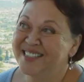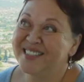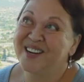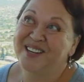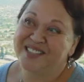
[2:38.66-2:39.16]

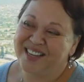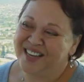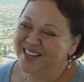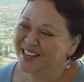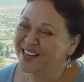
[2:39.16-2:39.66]
Seriously.
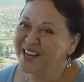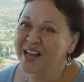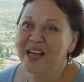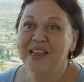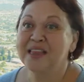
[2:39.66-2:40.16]

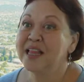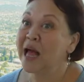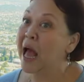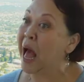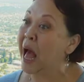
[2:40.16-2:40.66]
Most
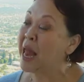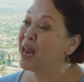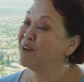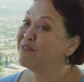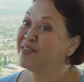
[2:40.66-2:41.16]
actors don't. I
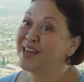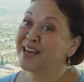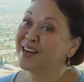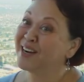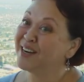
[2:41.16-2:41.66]
love
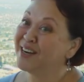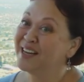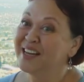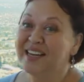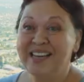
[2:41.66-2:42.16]
theater. I know.